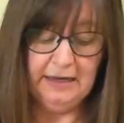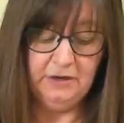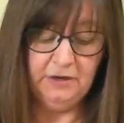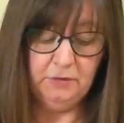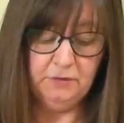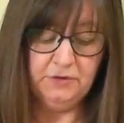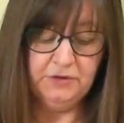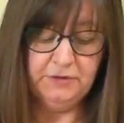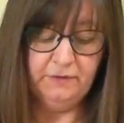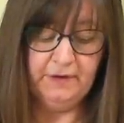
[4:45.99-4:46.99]
and you can also
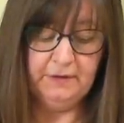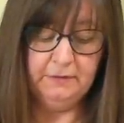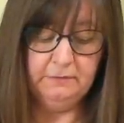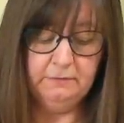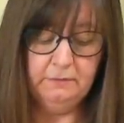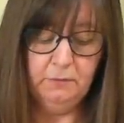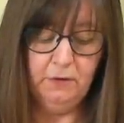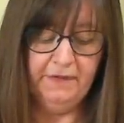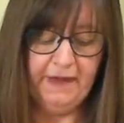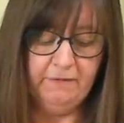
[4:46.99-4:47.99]
just feel
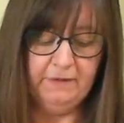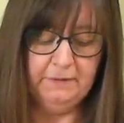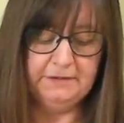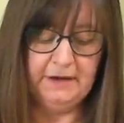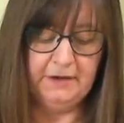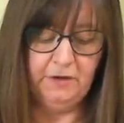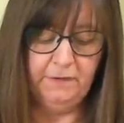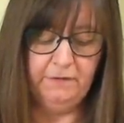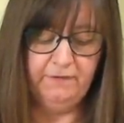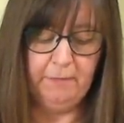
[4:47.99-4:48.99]
what that feels like
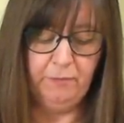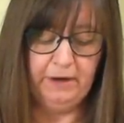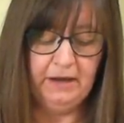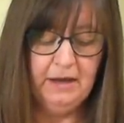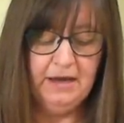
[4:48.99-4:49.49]
on the fabric.